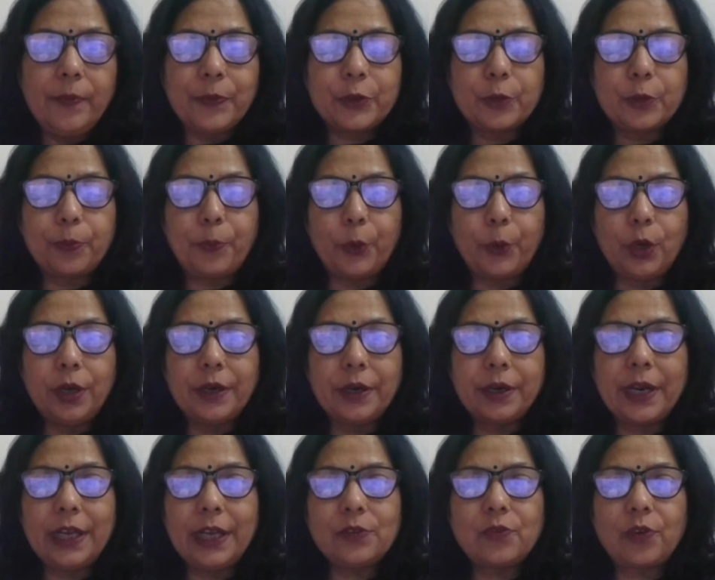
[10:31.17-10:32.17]
So pollen
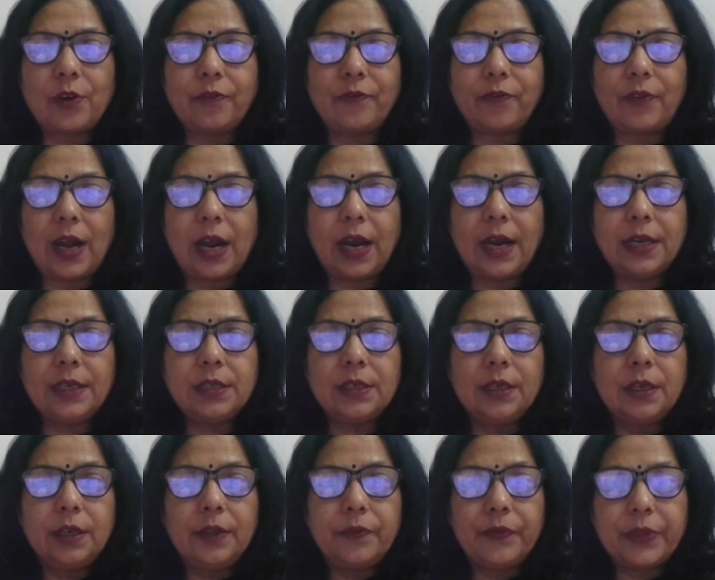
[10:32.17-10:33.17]
grains from flowers,
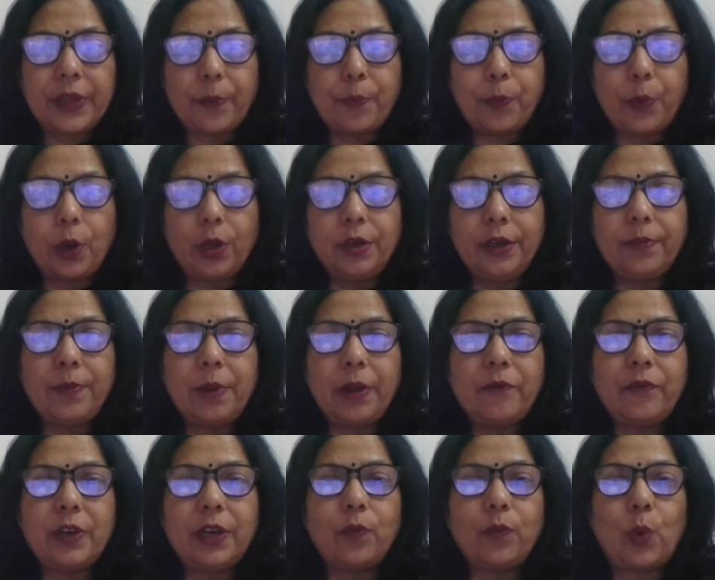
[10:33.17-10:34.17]
they are pollinated by
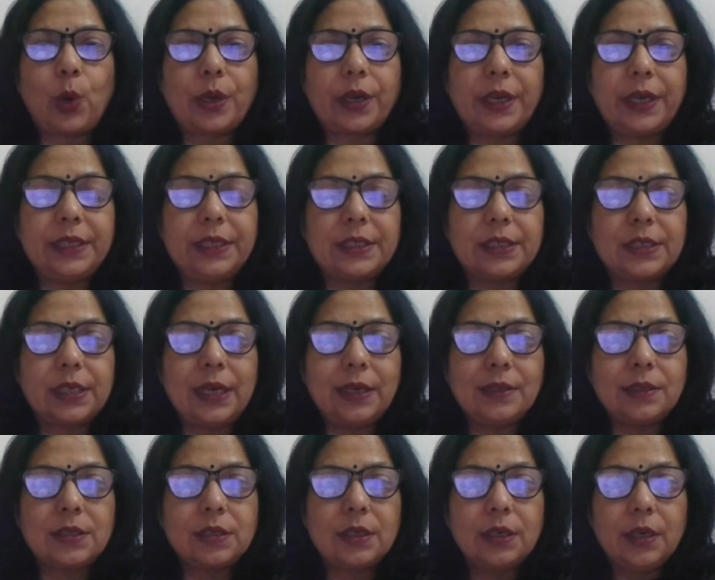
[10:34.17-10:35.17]
wind water
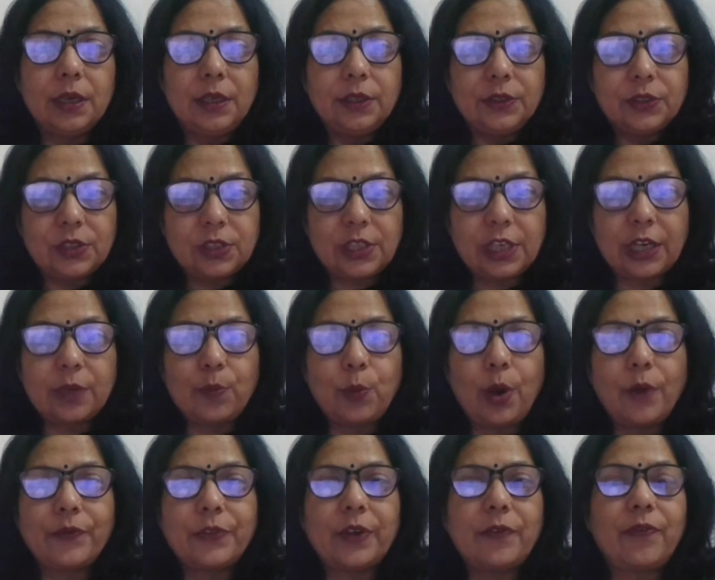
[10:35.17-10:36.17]
insects, stigma
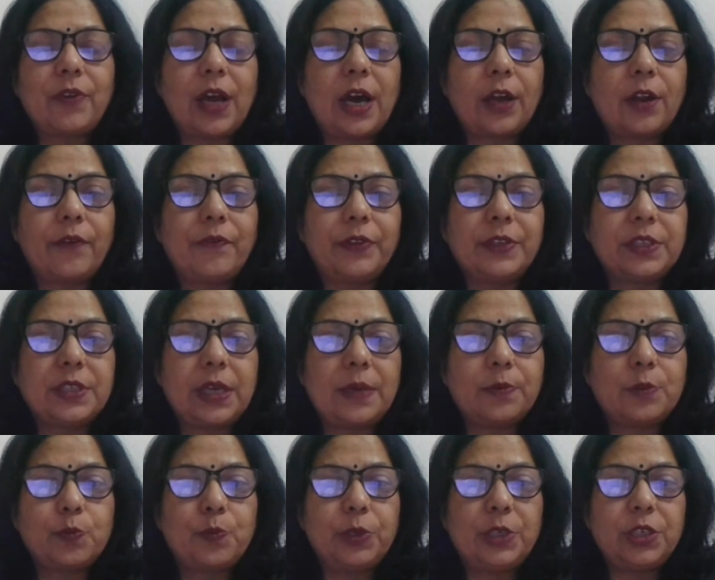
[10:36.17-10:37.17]
of the flower of the same
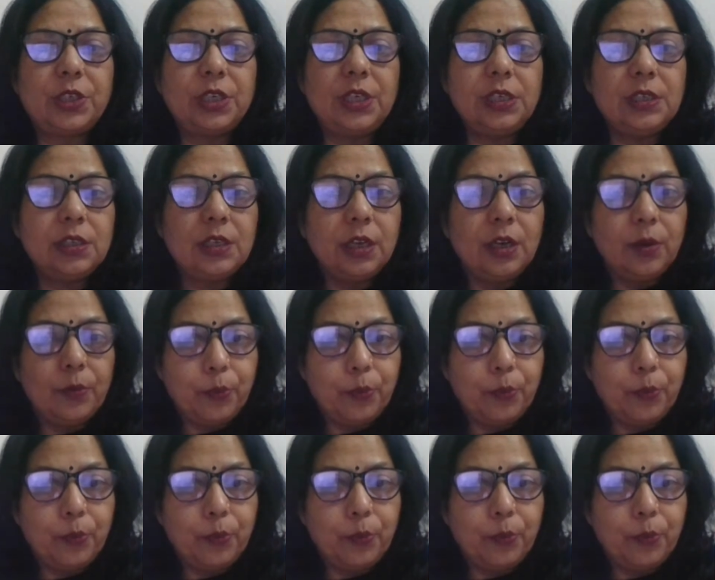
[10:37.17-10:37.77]
species,